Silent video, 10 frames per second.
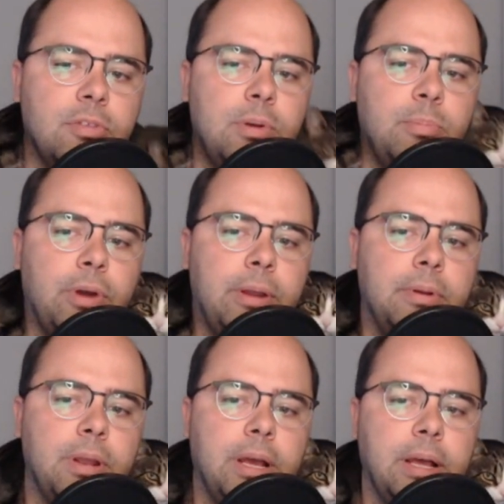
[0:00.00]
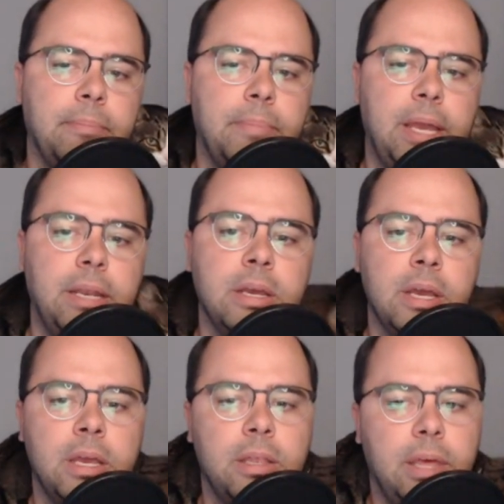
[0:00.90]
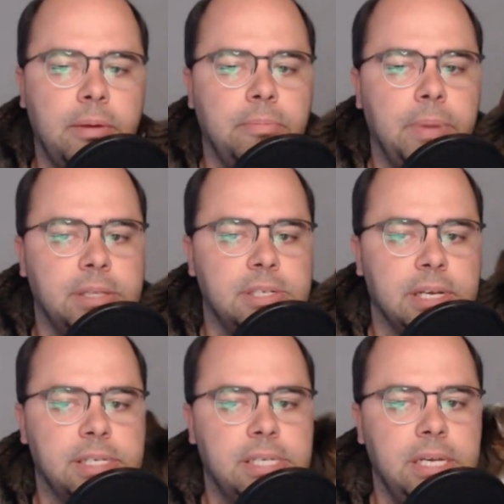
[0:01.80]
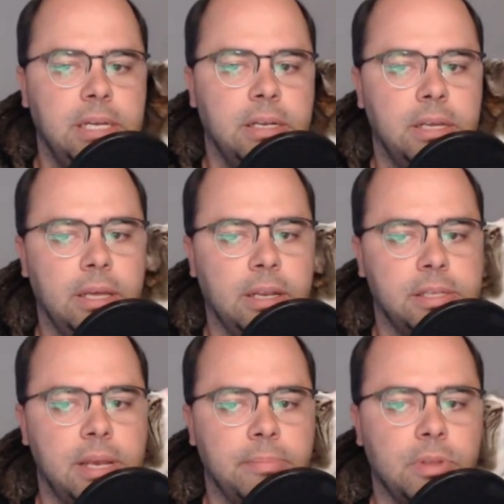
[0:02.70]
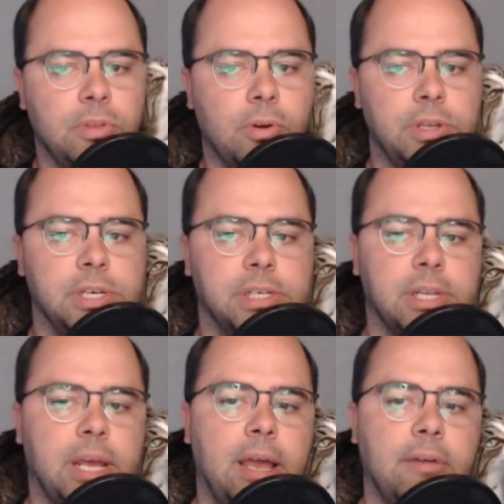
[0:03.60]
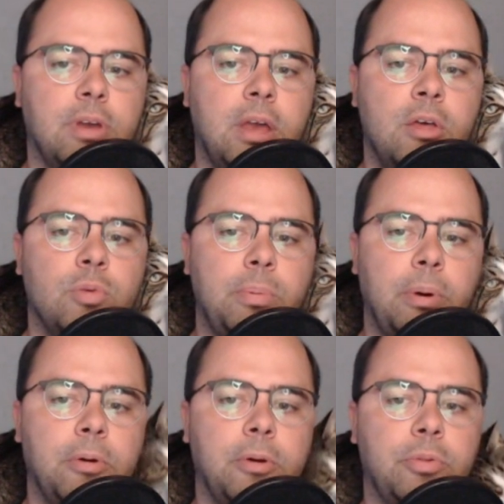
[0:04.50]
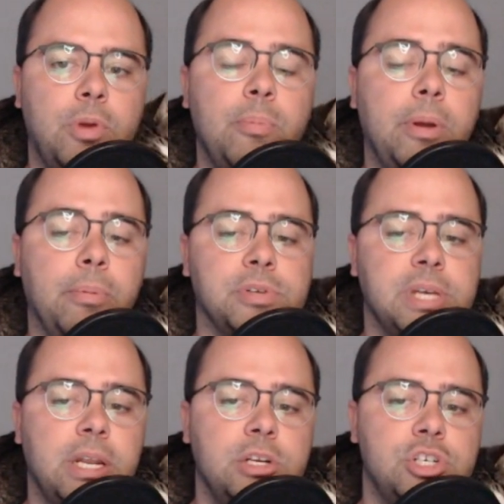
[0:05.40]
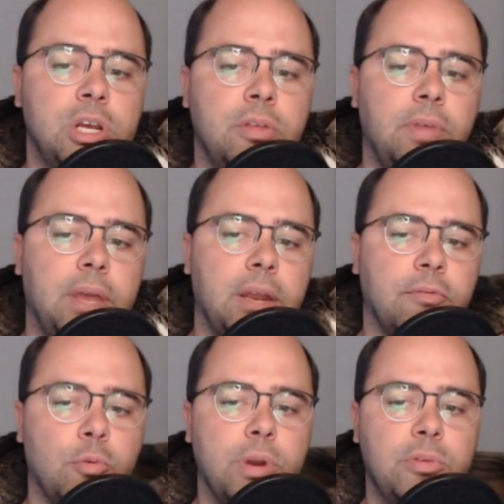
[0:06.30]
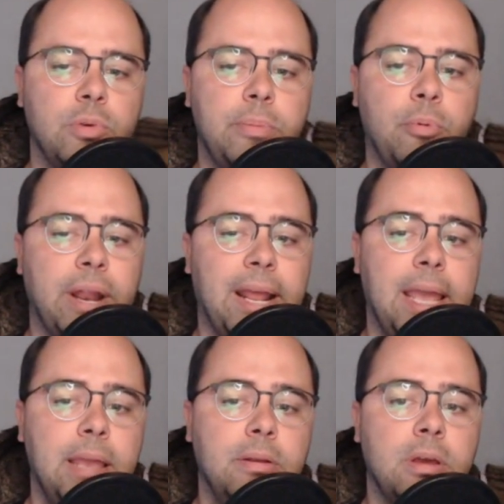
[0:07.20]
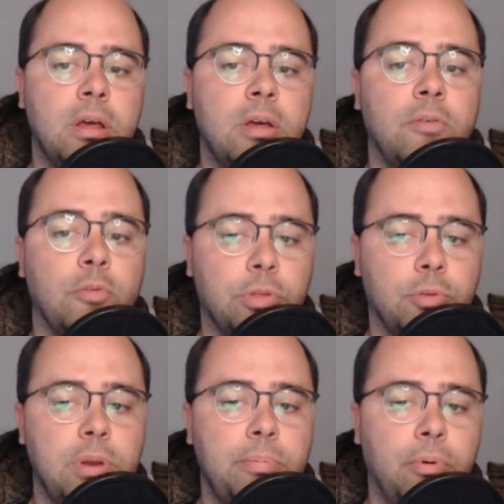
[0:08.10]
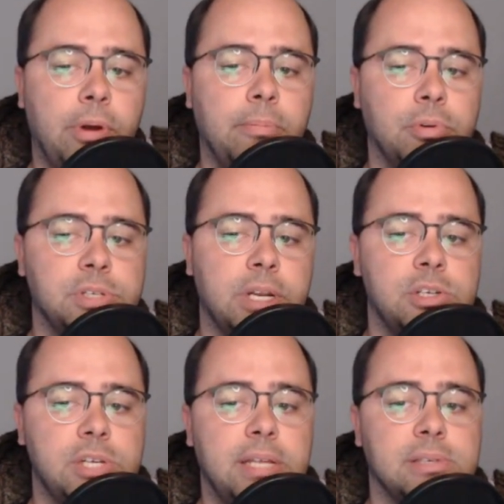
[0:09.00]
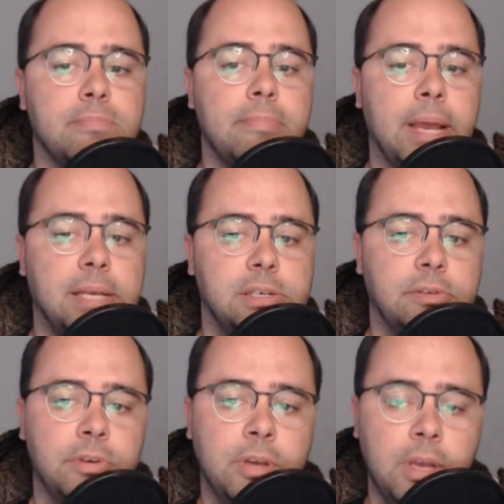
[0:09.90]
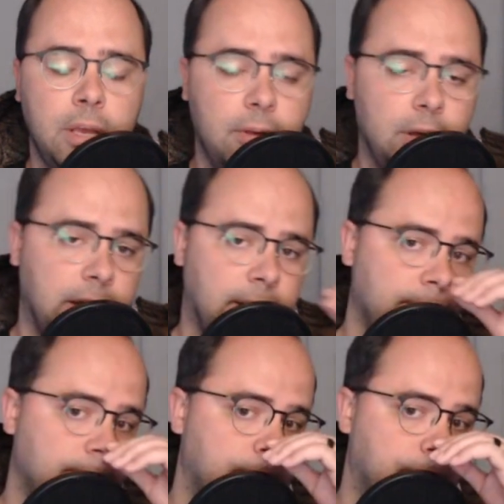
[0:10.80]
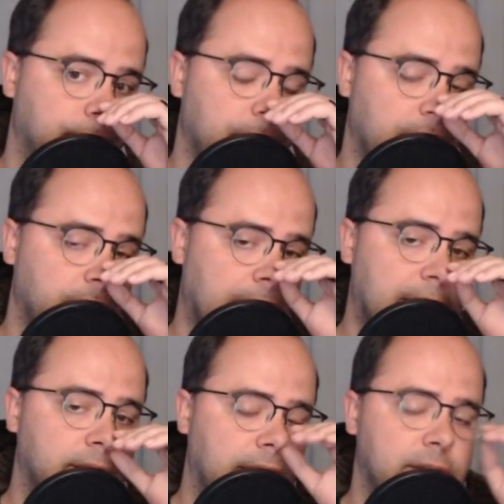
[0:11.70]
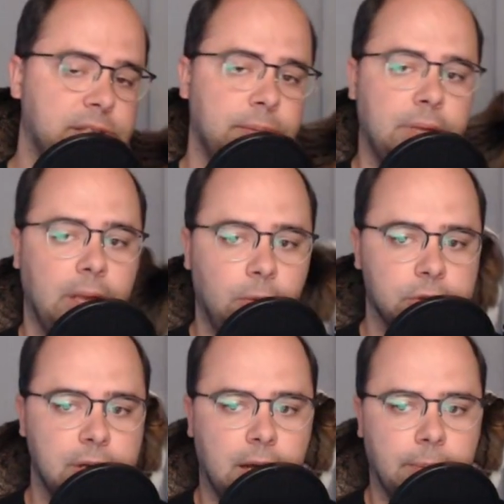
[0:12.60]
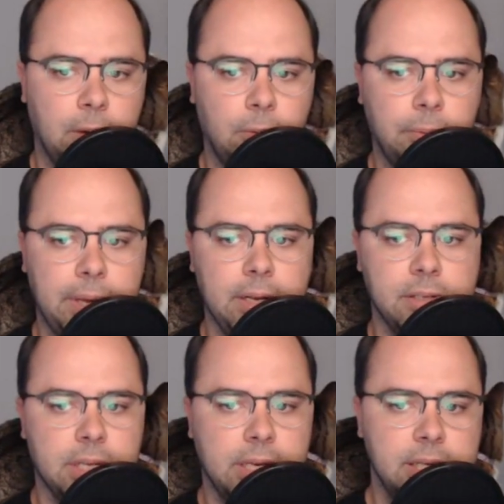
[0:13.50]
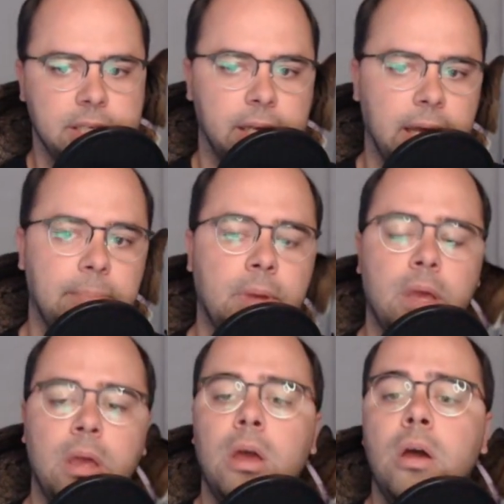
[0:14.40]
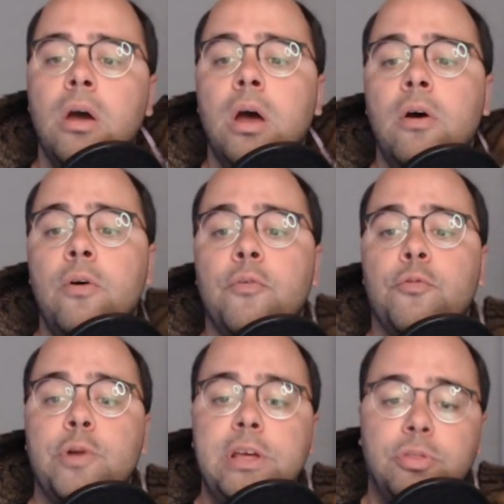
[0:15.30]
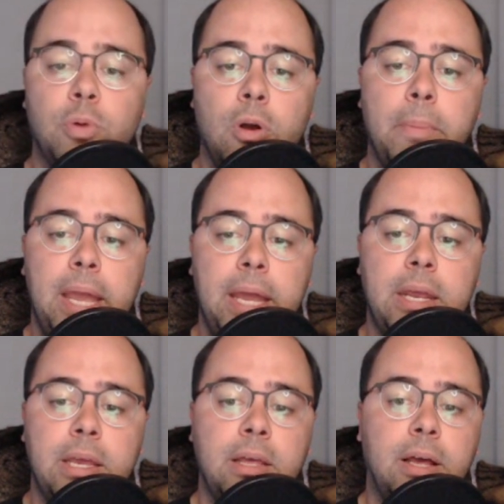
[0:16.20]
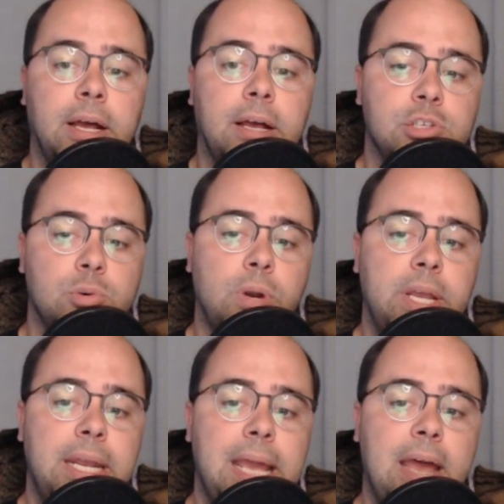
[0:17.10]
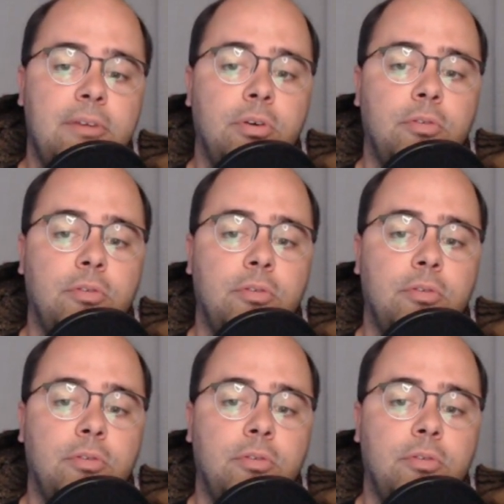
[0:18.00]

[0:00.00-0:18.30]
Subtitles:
3-point made, they made 16 and attempted 36.5. 3-point percentage, they had a 43.8 for 3-point percentage. That is massive. That is something that we'll talk about when we get into the keys of the game. Free throw made, 20.5.